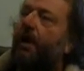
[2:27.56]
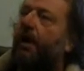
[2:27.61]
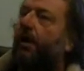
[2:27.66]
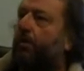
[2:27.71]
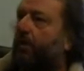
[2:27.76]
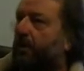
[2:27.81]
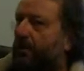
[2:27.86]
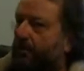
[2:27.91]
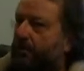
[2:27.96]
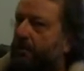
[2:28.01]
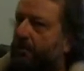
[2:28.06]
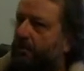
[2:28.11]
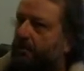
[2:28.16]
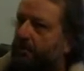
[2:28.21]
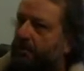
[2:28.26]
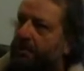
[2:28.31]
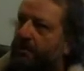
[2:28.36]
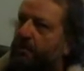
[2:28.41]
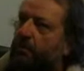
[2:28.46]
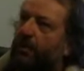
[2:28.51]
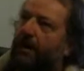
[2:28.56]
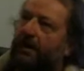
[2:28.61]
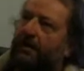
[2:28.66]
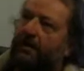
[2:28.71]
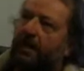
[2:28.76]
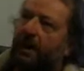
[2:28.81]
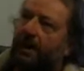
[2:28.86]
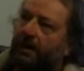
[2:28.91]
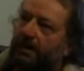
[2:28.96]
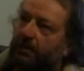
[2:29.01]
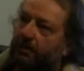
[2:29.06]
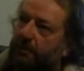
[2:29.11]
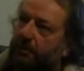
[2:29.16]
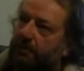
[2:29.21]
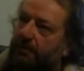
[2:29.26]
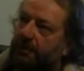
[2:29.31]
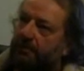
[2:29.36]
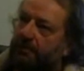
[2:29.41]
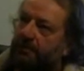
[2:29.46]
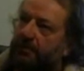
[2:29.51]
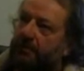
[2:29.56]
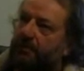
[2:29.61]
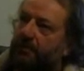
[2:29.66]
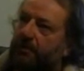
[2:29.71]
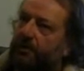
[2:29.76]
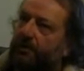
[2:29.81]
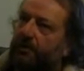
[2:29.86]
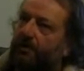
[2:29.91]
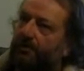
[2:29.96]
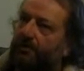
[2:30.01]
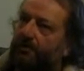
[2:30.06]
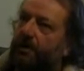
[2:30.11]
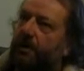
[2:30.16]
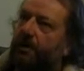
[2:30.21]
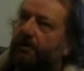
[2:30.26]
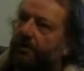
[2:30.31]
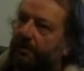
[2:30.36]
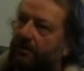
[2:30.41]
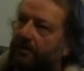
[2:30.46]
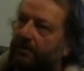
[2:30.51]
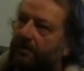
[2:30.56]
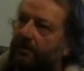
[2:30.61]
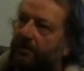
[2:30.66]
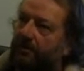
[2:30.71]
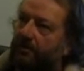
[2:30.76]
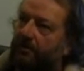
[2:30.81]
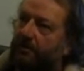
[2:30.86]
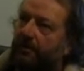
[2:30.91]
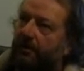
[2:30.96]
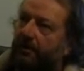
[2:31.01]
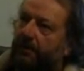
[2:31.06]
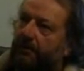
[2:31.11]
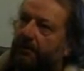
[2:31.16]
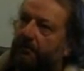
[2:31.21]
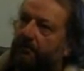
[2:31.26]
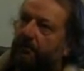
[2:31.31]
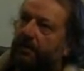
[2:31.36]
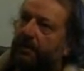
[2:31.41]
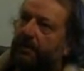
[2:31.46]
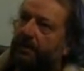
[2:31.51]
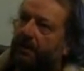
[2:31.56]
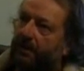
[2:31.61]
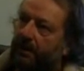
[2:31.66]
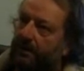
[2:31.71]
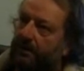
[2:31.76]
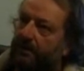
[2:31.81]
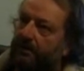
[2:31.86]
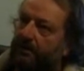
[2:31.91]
Oh, I think it would be quite young. It would be people who are starting to experience drinking.